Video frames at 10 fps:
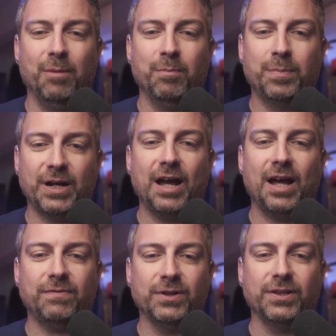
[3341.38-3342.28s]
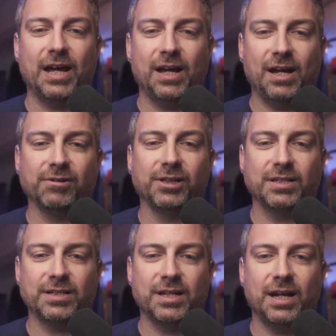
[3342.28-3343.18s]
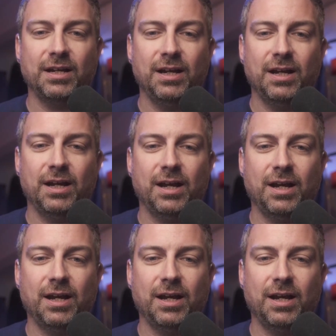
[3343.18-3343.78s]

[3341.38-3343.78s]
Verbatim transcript: But I feel that. I relate to that.